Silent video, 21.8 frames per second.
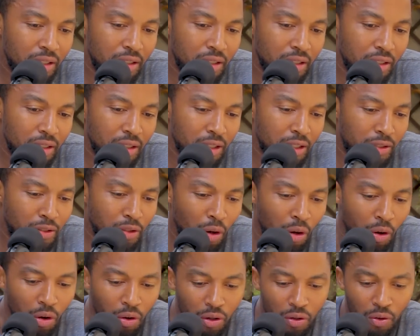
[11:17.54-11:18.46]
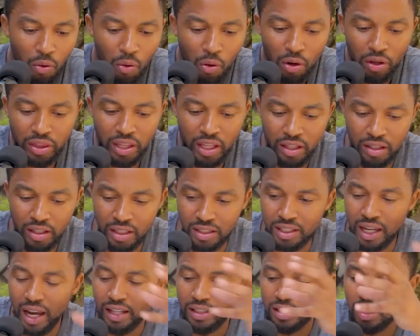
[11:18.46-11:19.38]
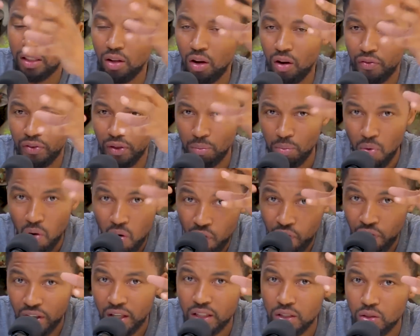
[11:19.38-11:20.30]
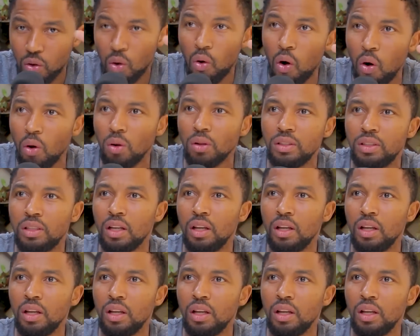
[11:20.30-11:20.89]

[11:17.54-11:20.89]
the title of the movie is called